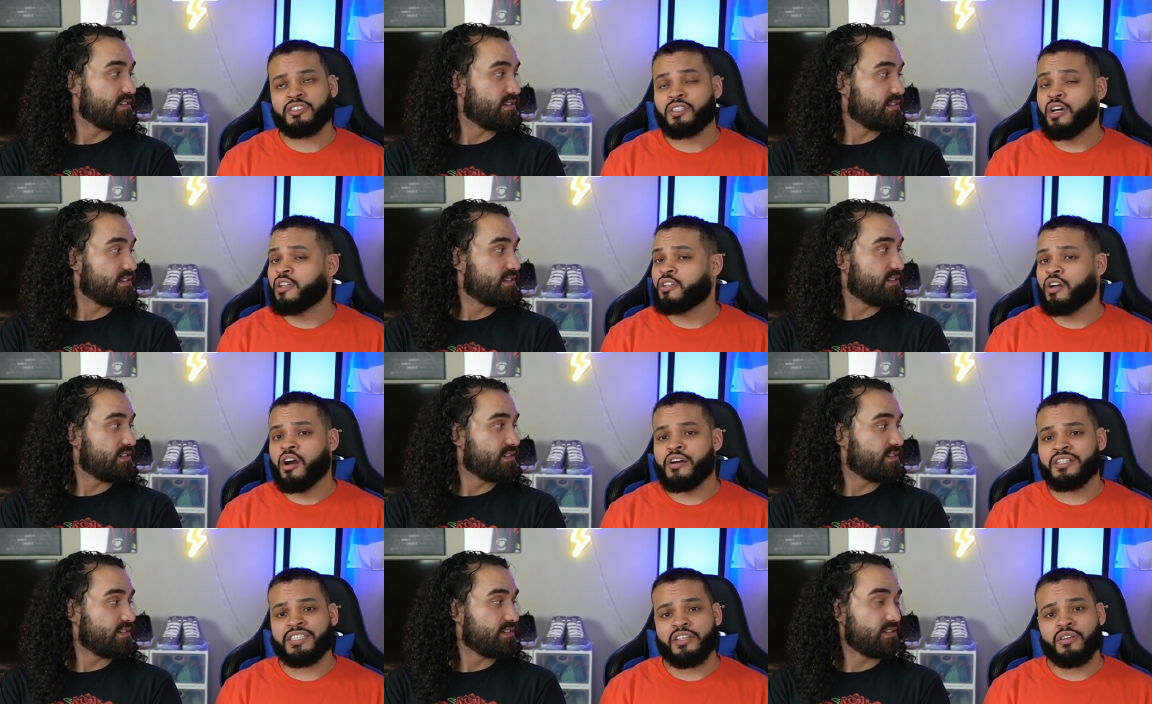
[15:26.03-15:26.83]
Speaker 1: there's other
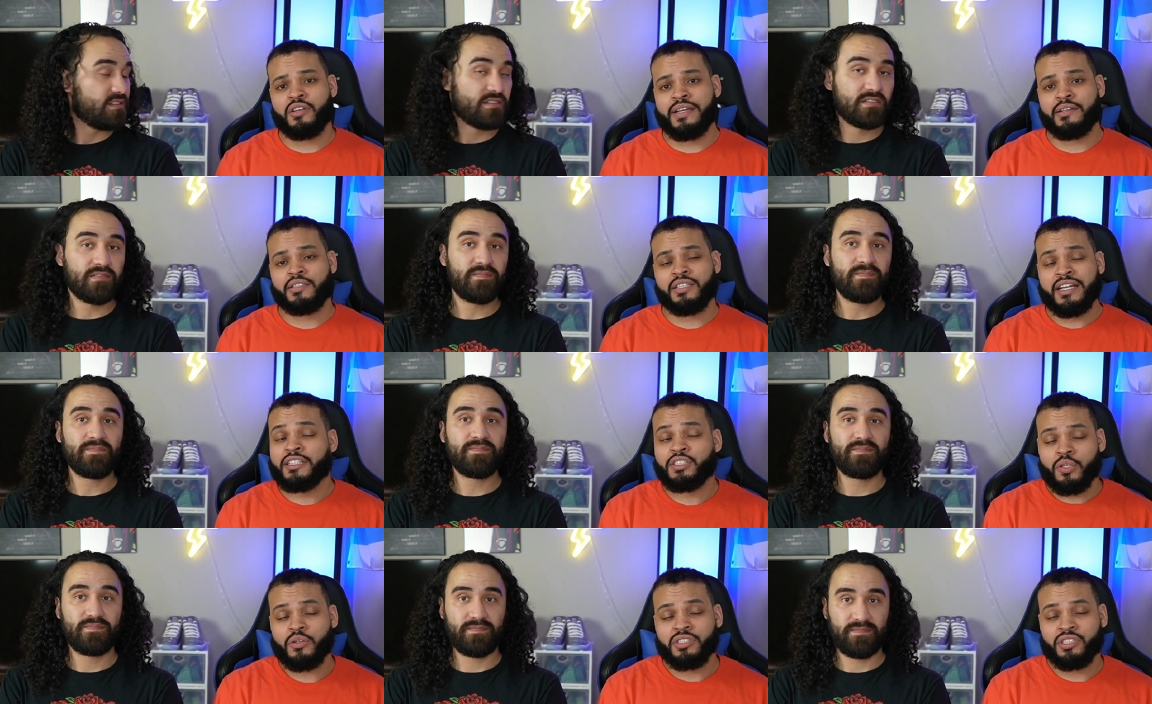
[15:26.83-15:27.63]
artists that you
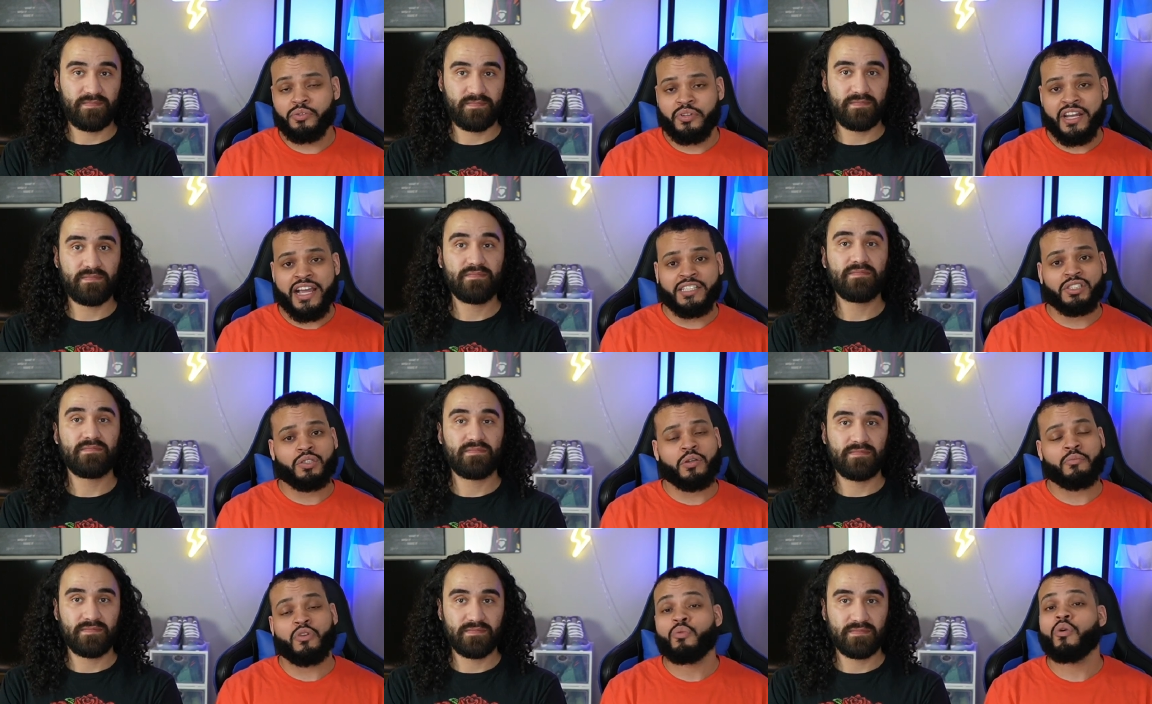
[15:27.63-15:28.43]
guys, told us to react
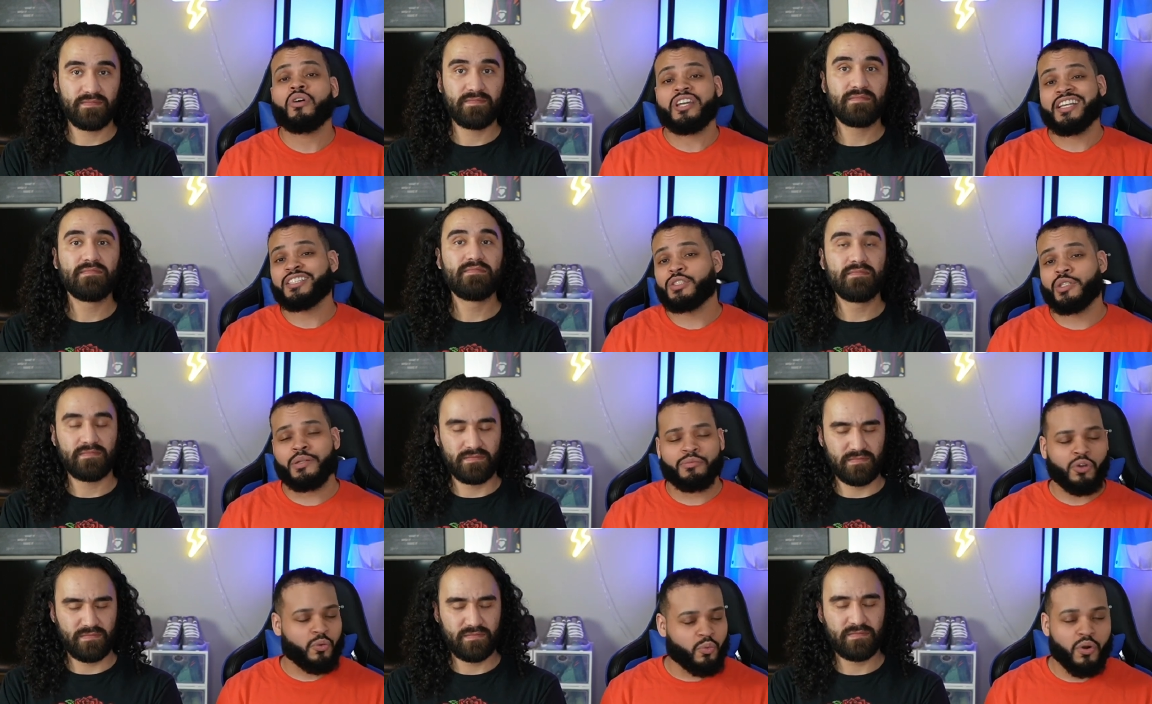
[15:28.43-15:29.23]
to, and we will get to
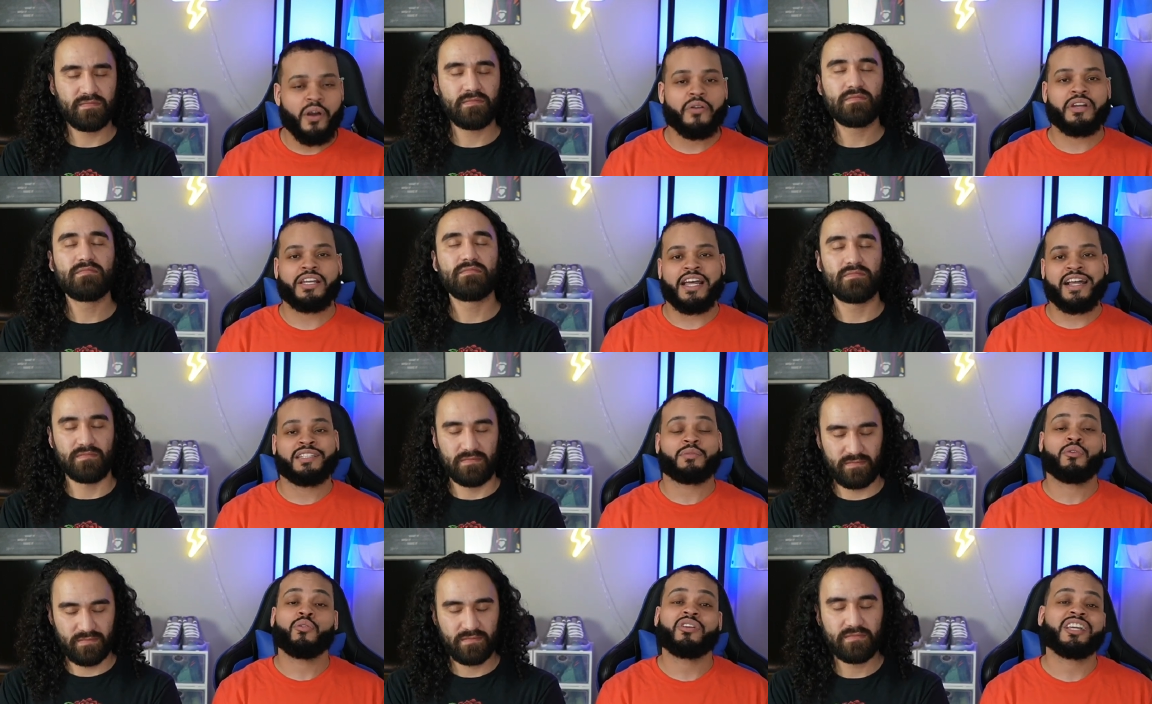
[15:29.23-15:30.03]
them. Don't worry,
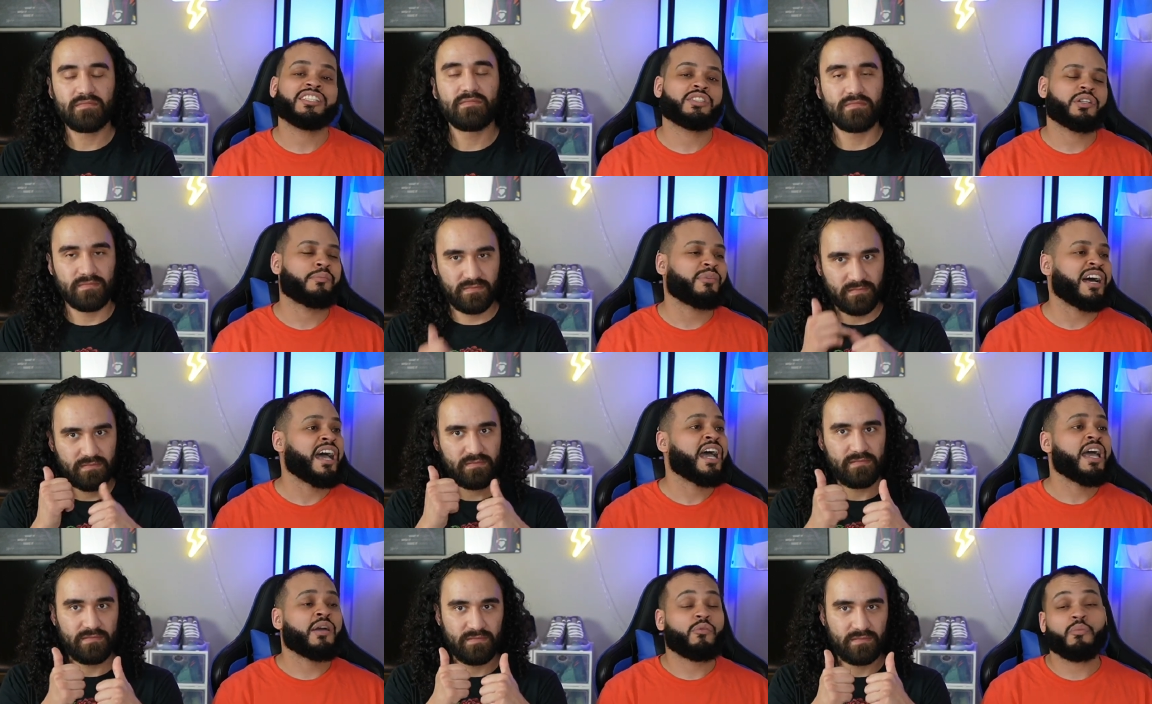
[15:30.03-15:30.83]
guys, we will get to them.
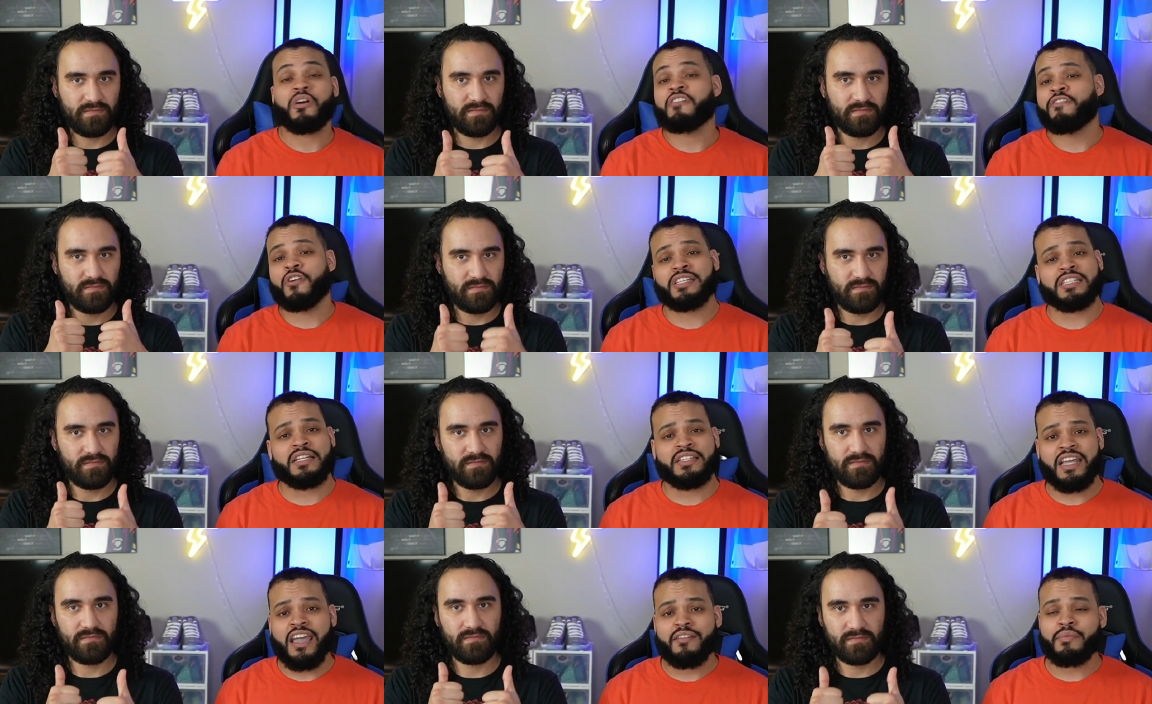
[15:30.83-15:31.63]
But we want to focus
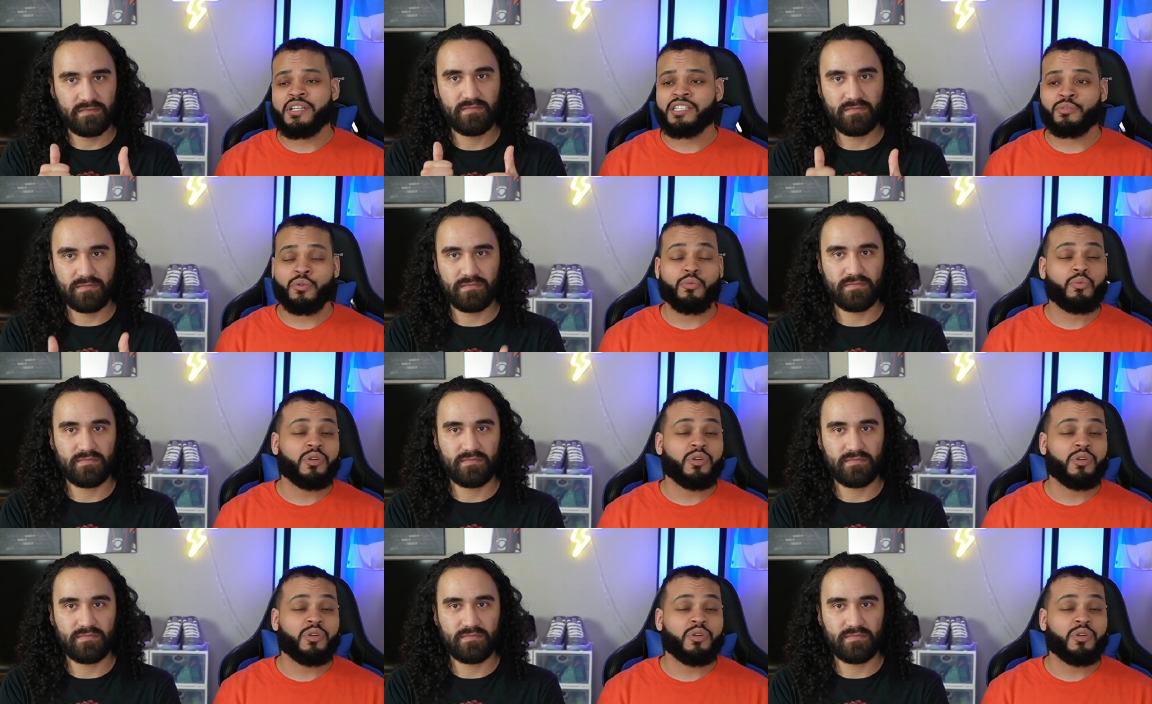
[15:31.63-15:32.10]
on Dave because we